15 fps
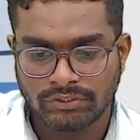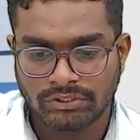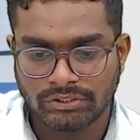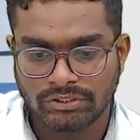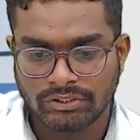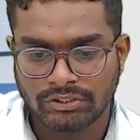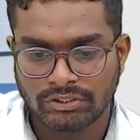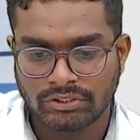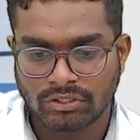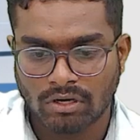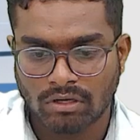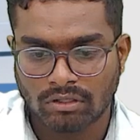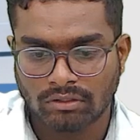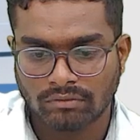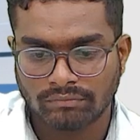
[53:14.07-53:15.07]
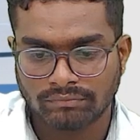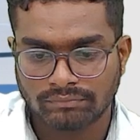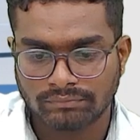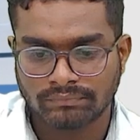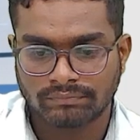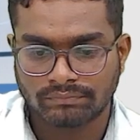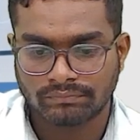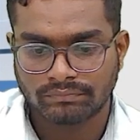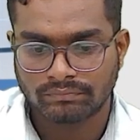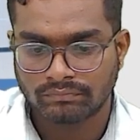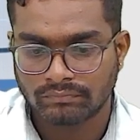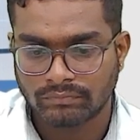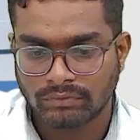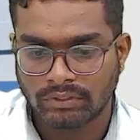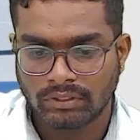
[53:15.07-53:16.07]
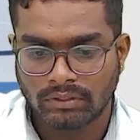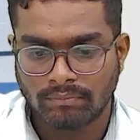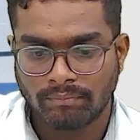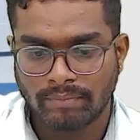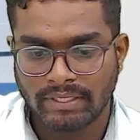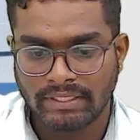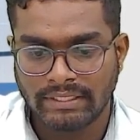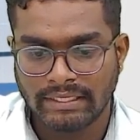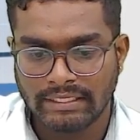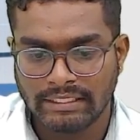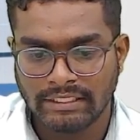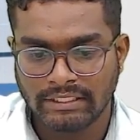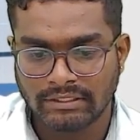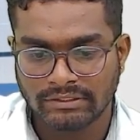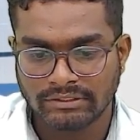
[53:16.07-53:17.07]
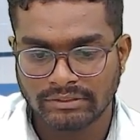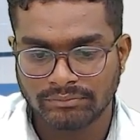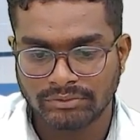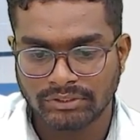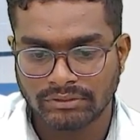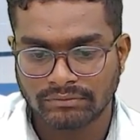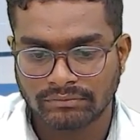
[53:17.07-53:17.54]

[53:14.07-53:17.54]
is in stock by daily consumption.